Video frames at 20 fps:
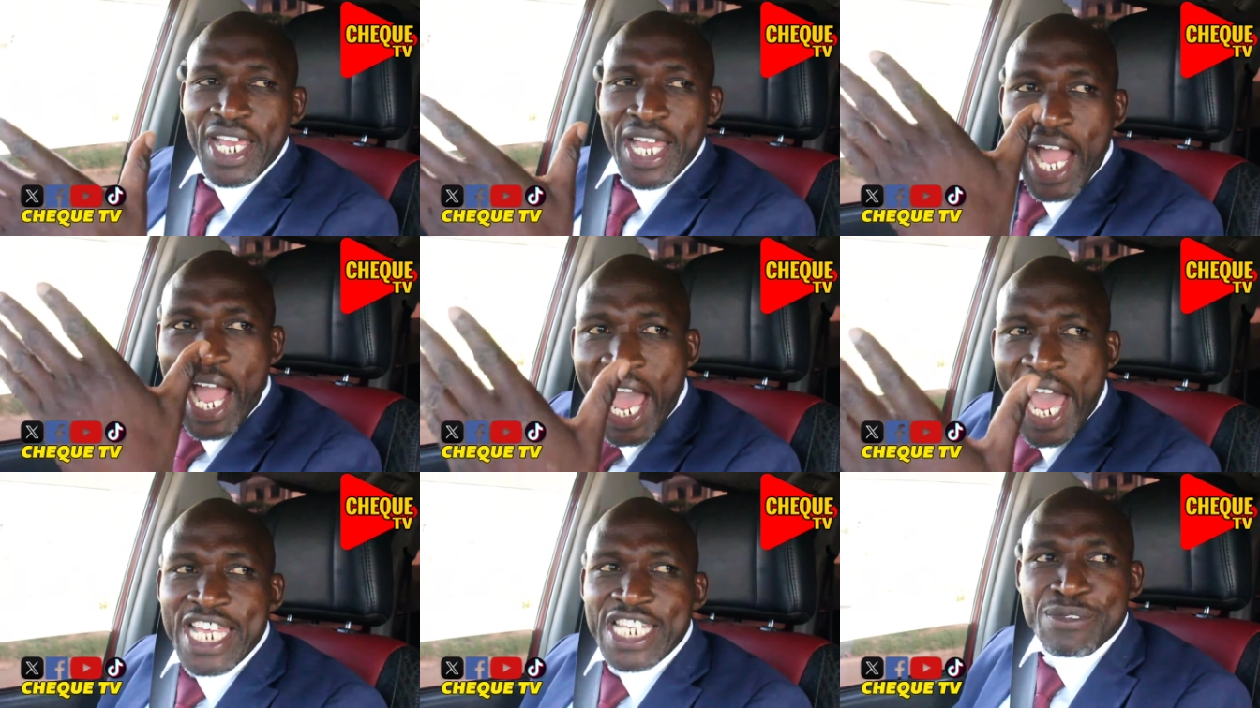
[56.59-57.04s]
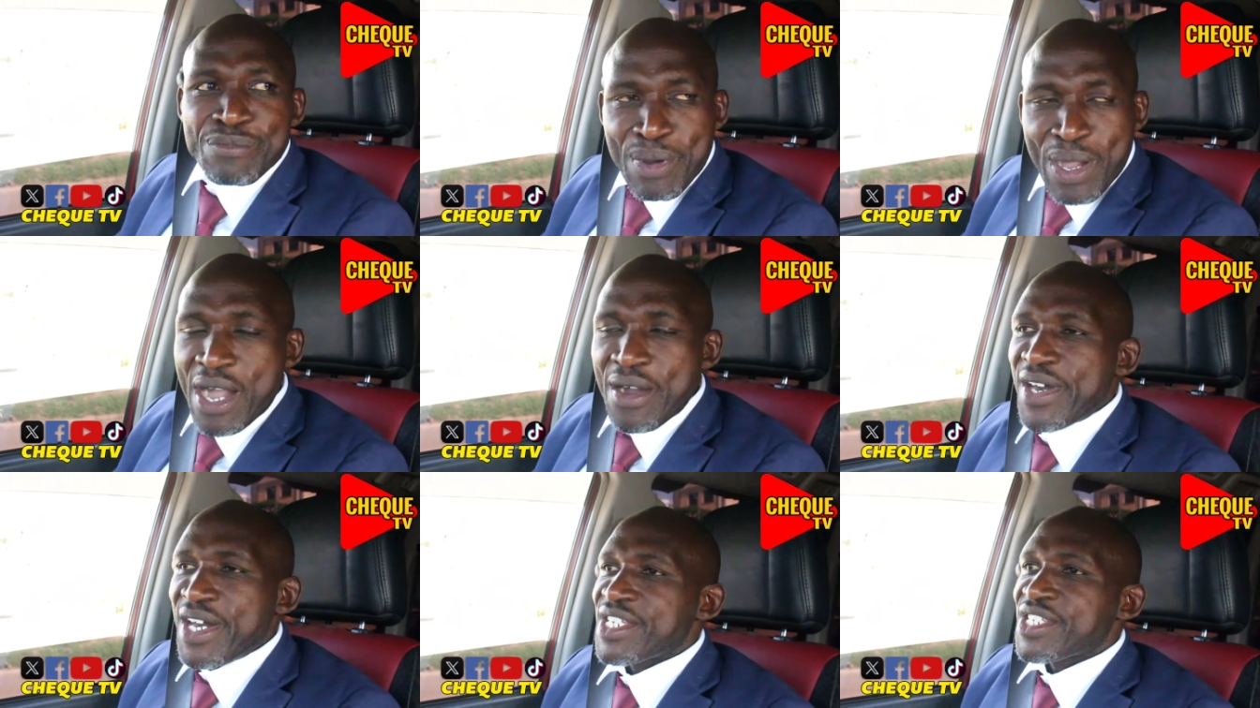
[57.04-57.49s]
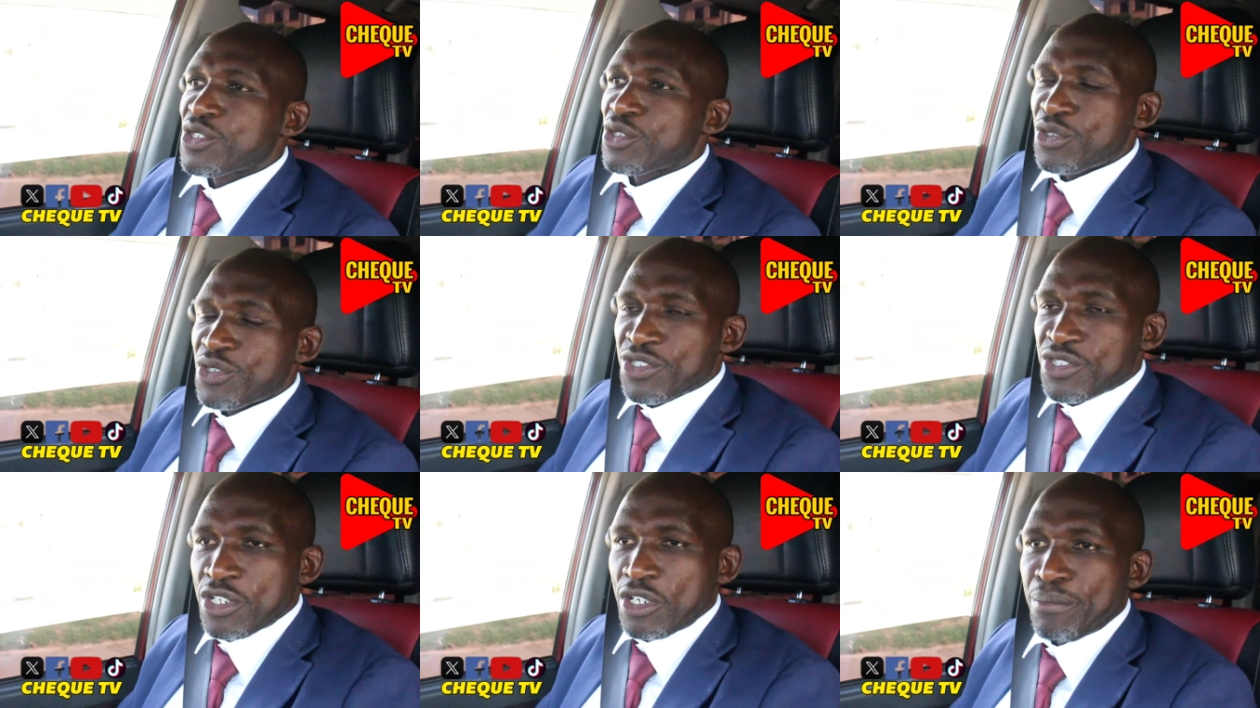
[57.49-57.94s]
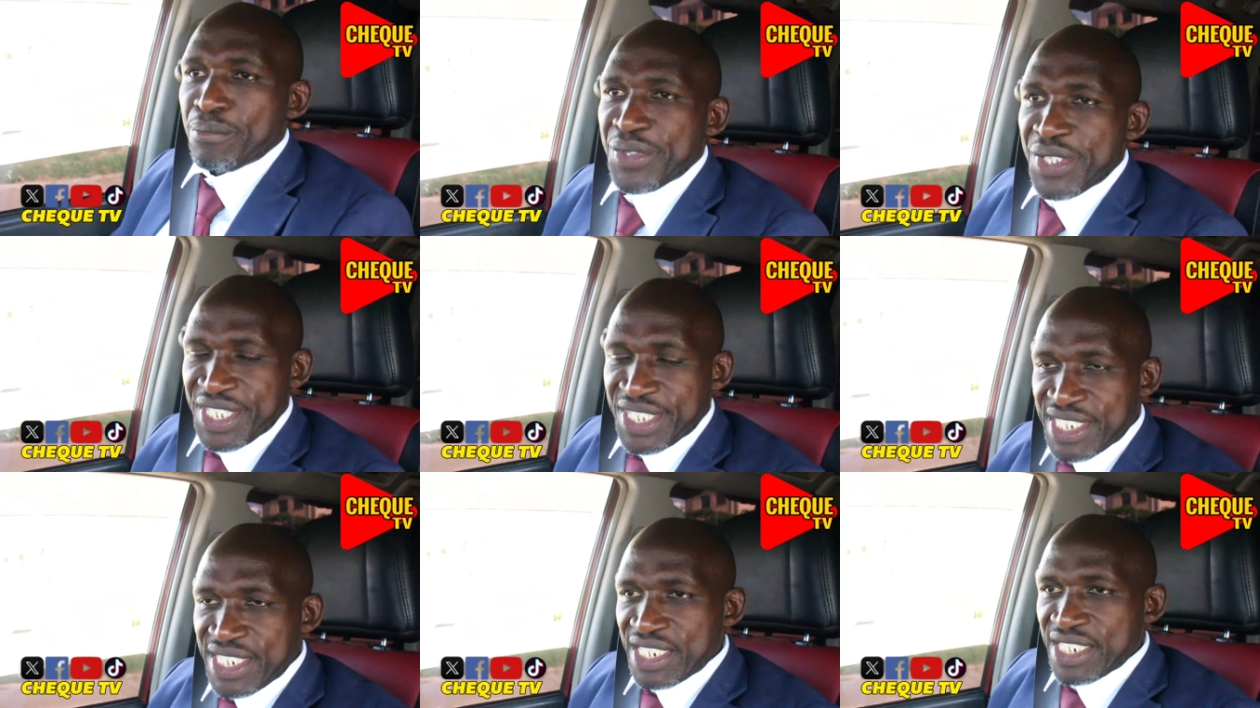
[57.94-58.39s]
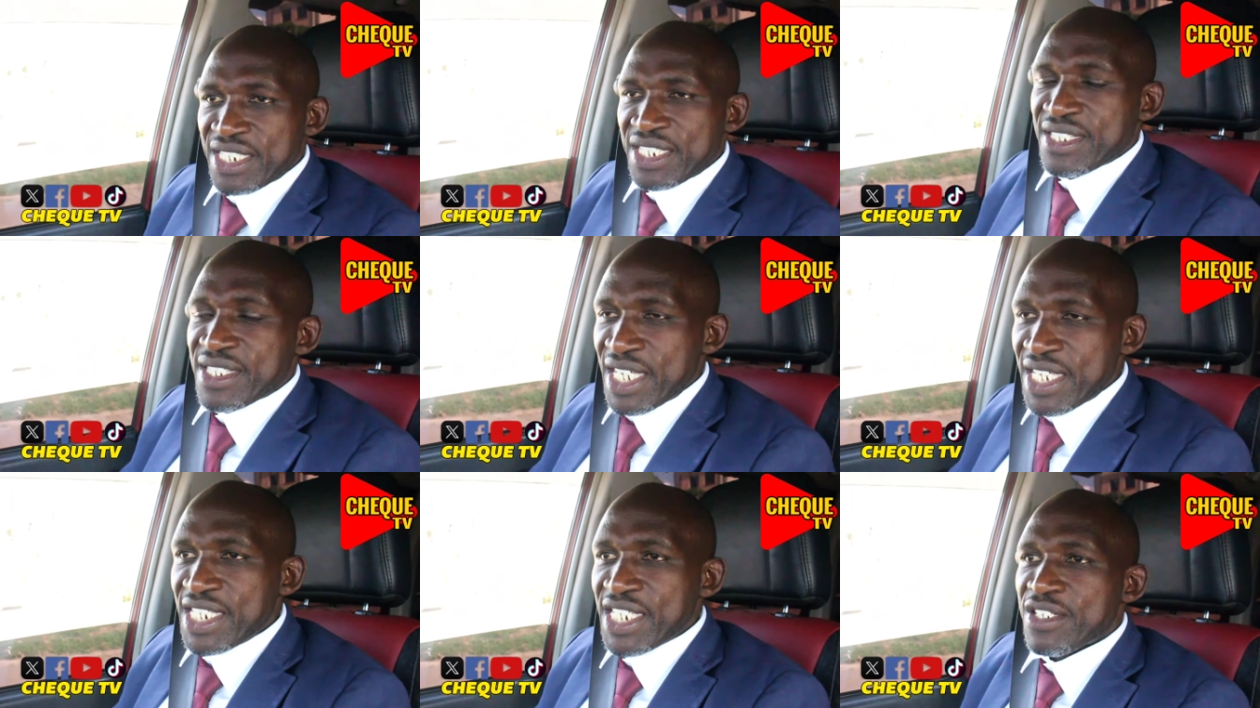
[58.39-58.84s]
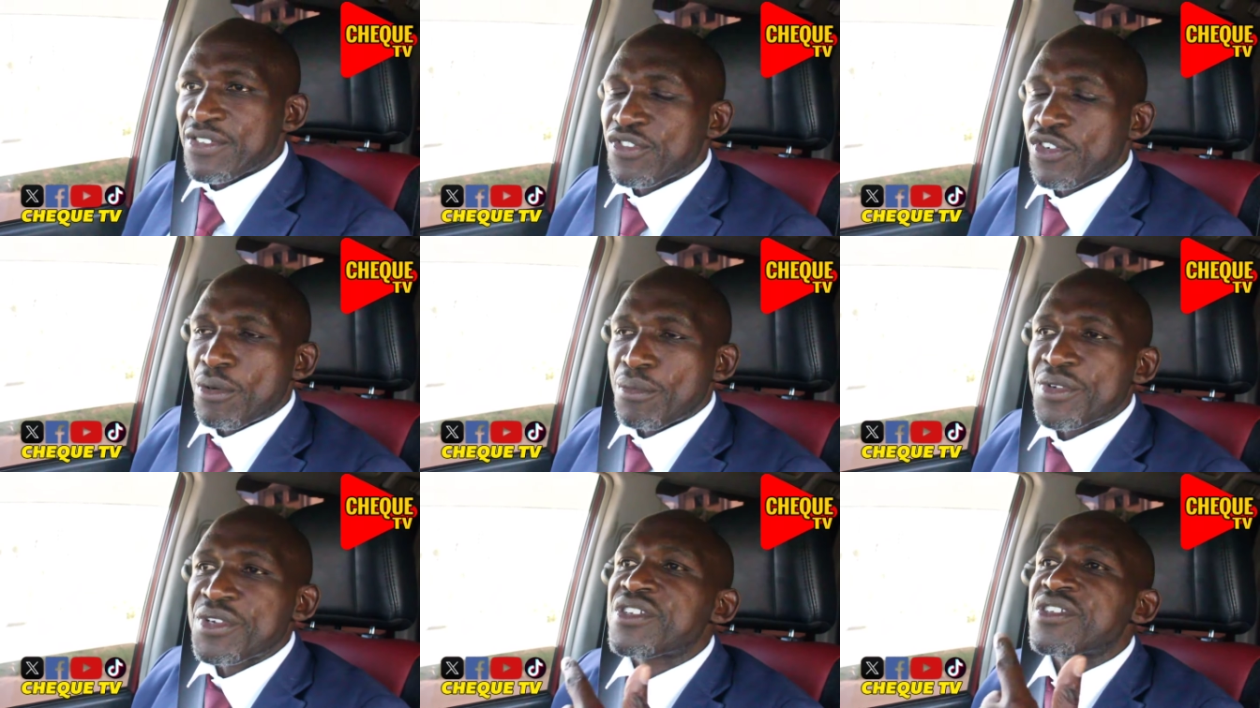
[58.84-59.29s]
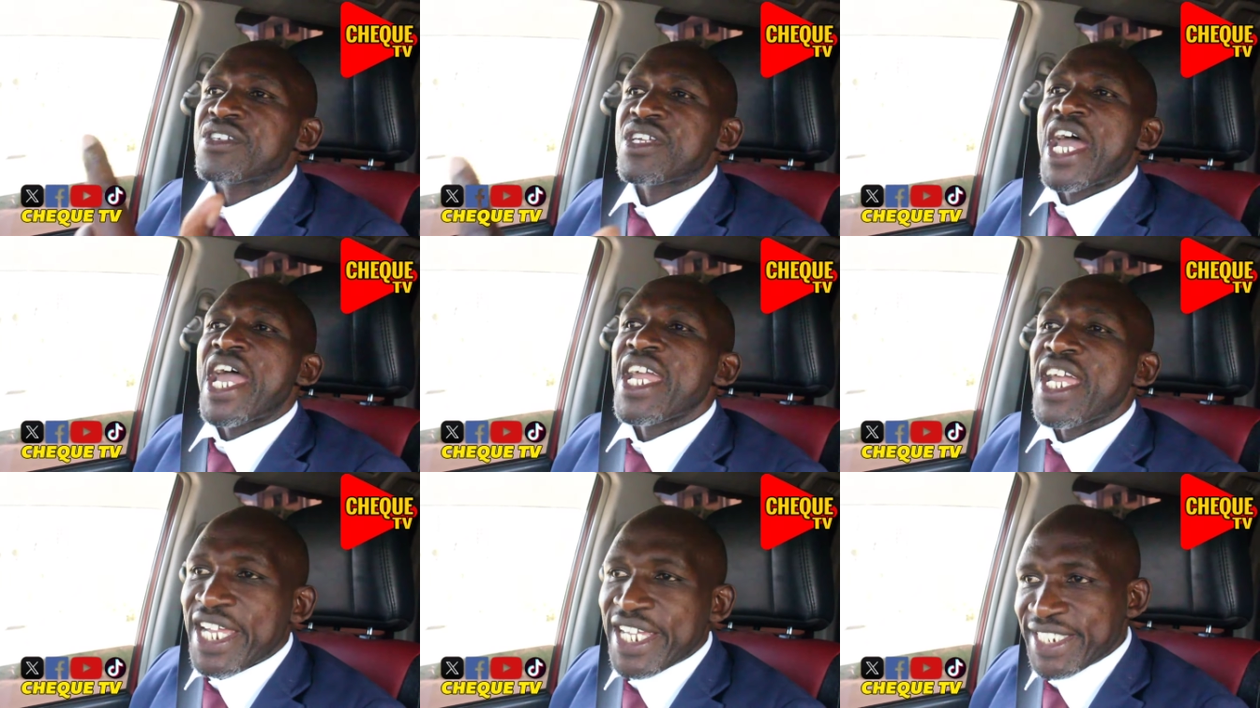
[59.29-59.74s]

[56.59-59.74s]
has powers to stop the Senate from trying